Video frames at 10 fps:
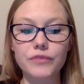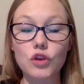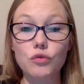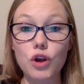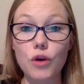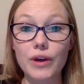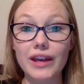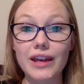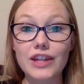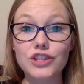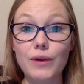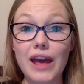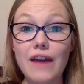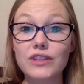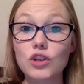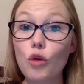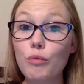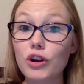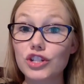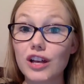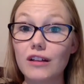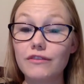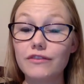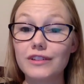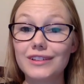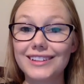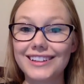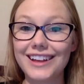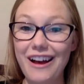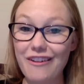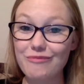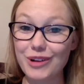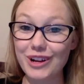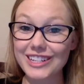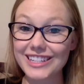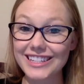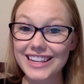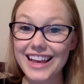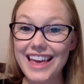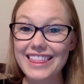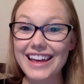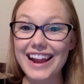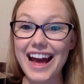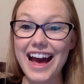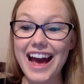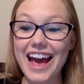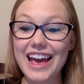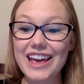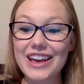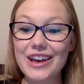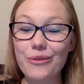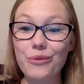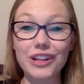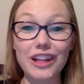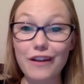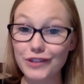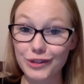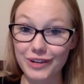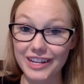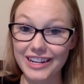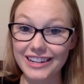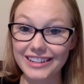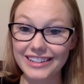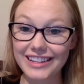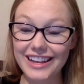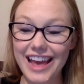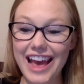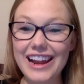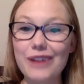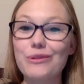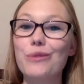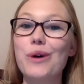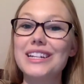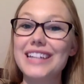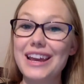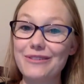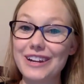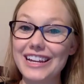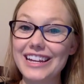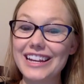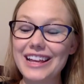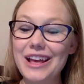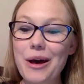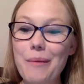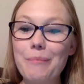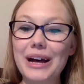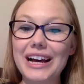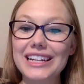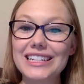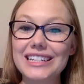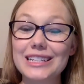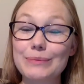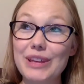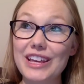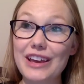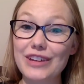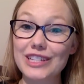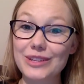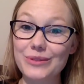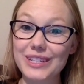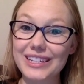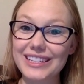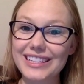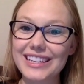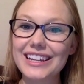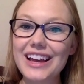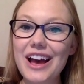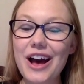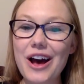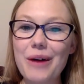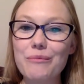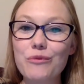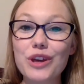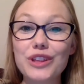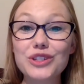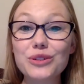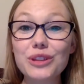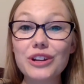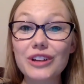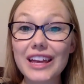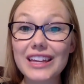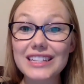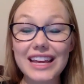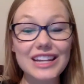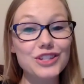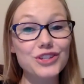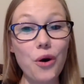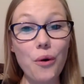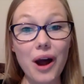growing. And so I have this whole bookshelf of books that I would love to read. and I will one day read. But speaking of excuses, with two little kids, it is so